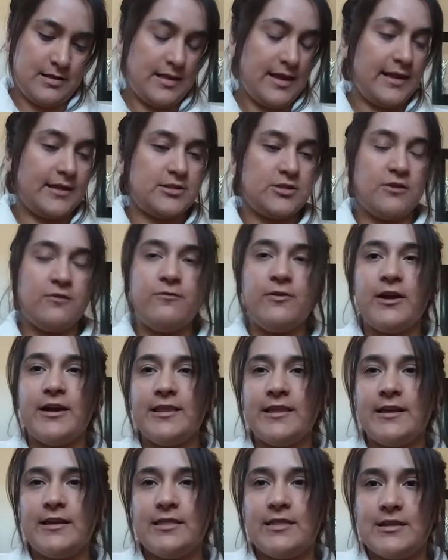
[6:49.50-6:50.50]
Like, so far, I
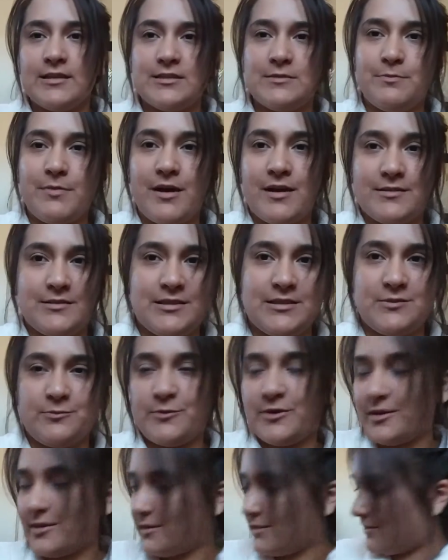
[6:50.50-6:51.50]
think this box is
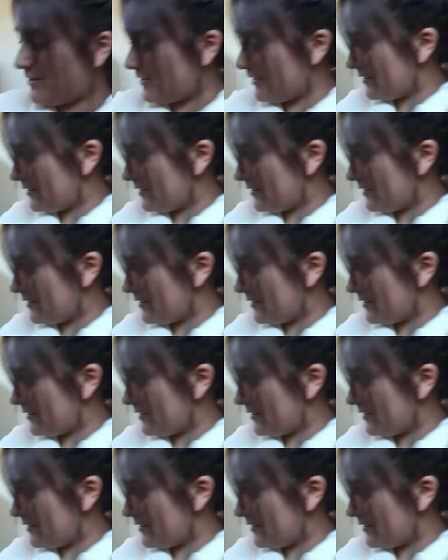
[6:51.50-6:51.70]
worth it.